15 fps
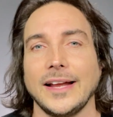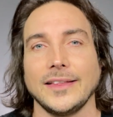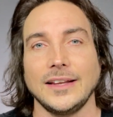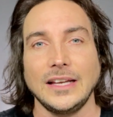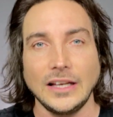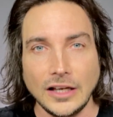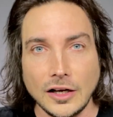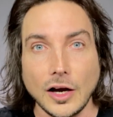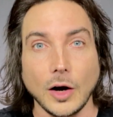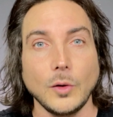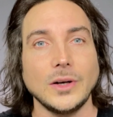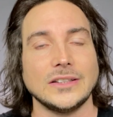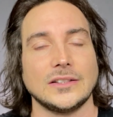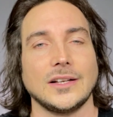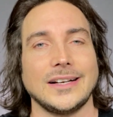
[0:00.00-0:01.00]
And the
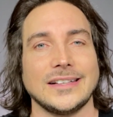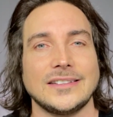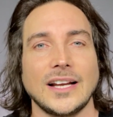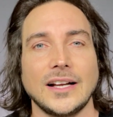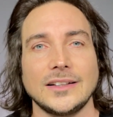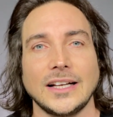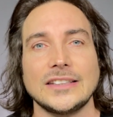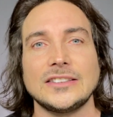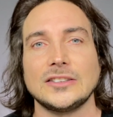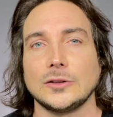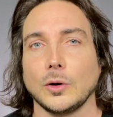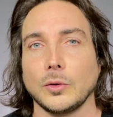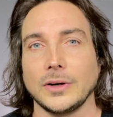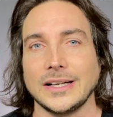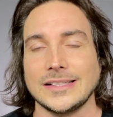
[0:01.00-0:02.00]
ego is going to tell us
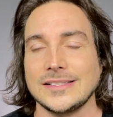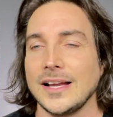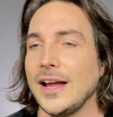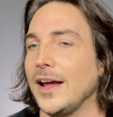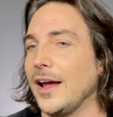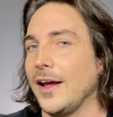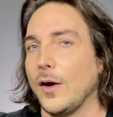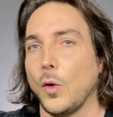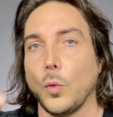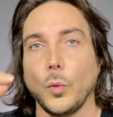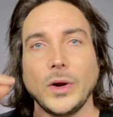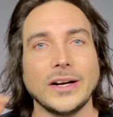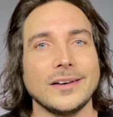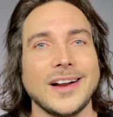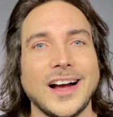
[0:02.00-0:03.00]
stories.
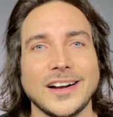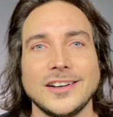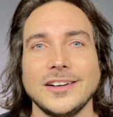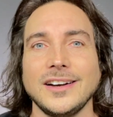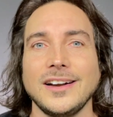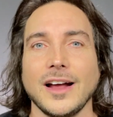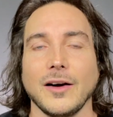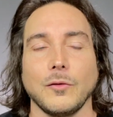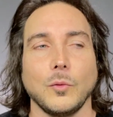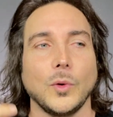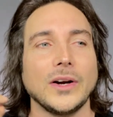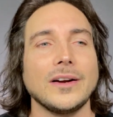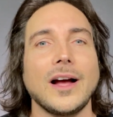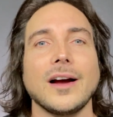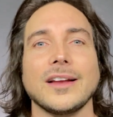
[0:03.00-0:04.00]
We're not good enough.
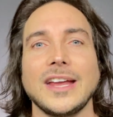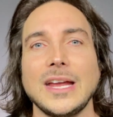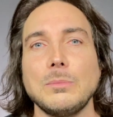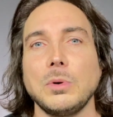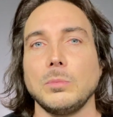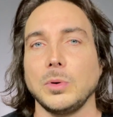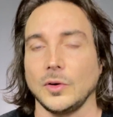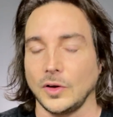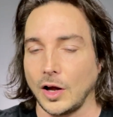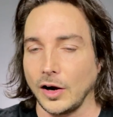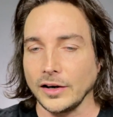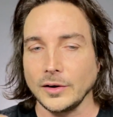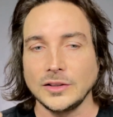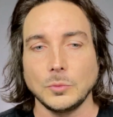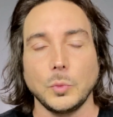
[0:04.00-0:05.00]
We're not capable.
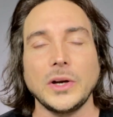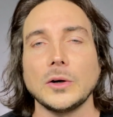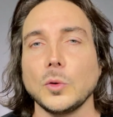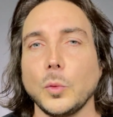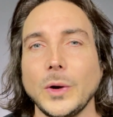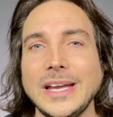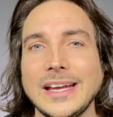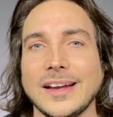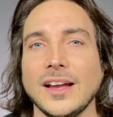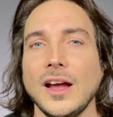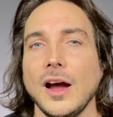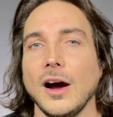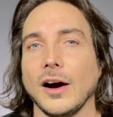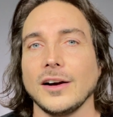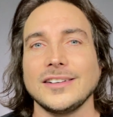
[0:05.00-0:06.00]
Our, we're weak.
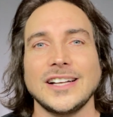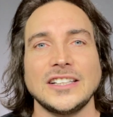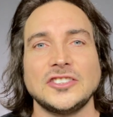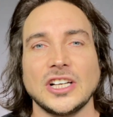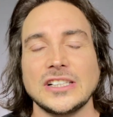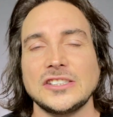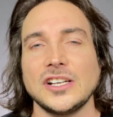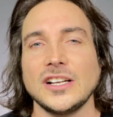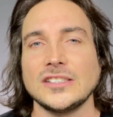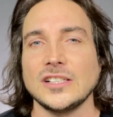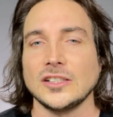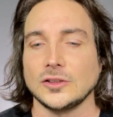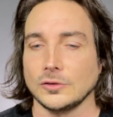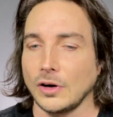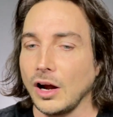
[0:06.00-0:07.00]
Our digestion
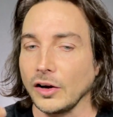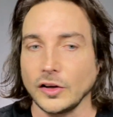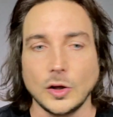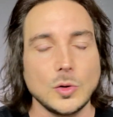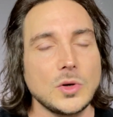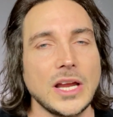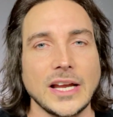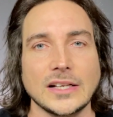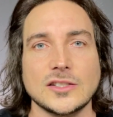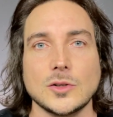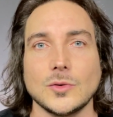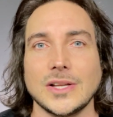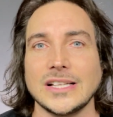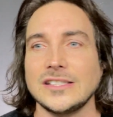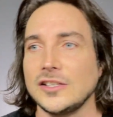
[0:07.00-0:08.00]
isn't strong. You can't
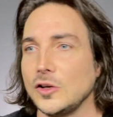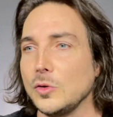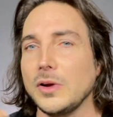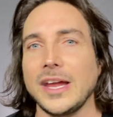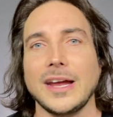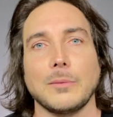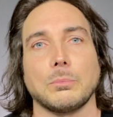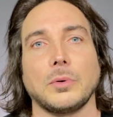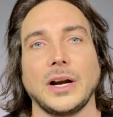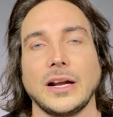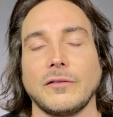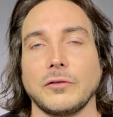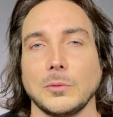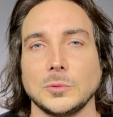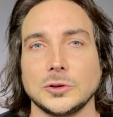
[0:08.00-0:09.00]
do this. You can't
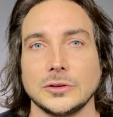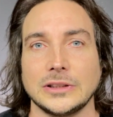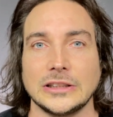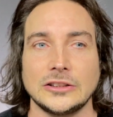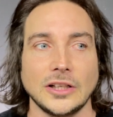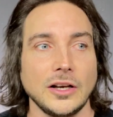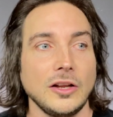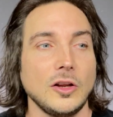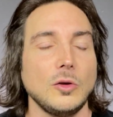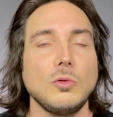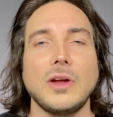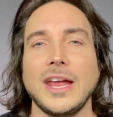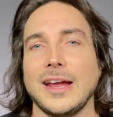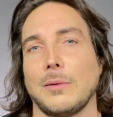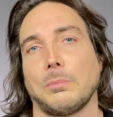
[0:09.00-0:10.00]
break from tradition. You
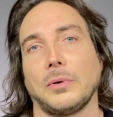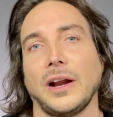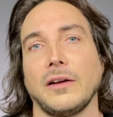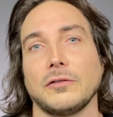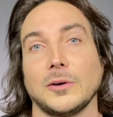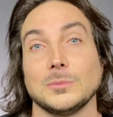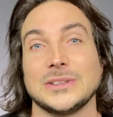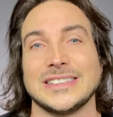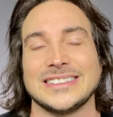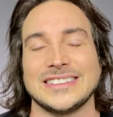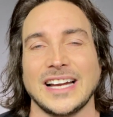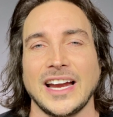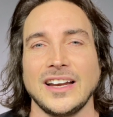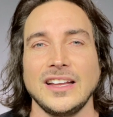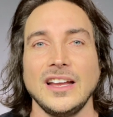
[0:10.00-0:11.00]
can't break from
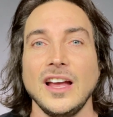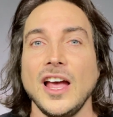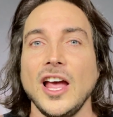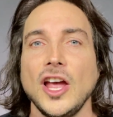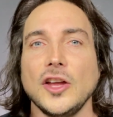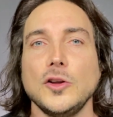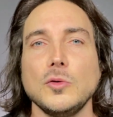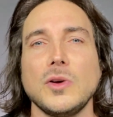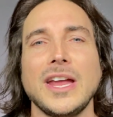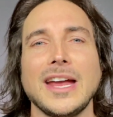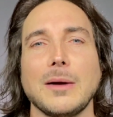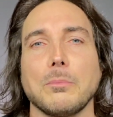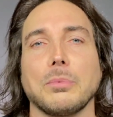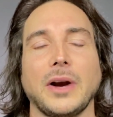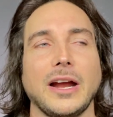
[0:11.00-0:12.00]
society. You
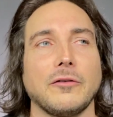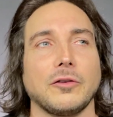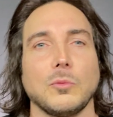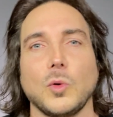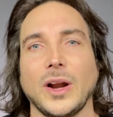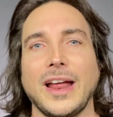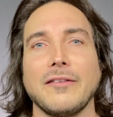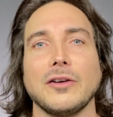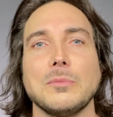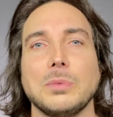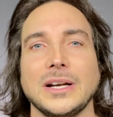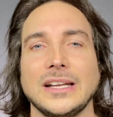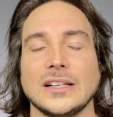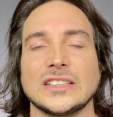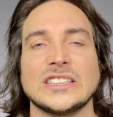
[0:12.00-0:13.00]
can't break from what
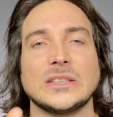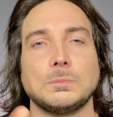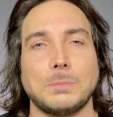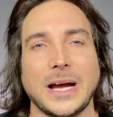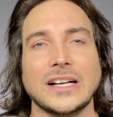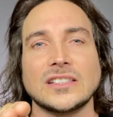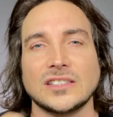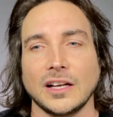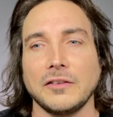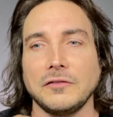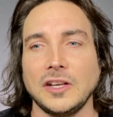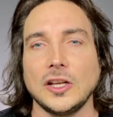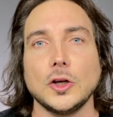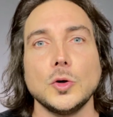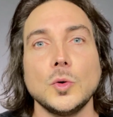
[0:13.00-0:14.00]
everybody expects
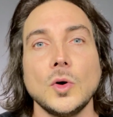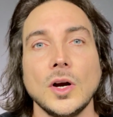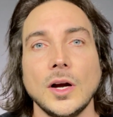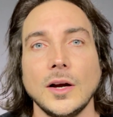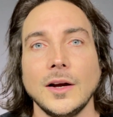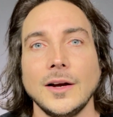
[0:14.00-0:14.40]
of you.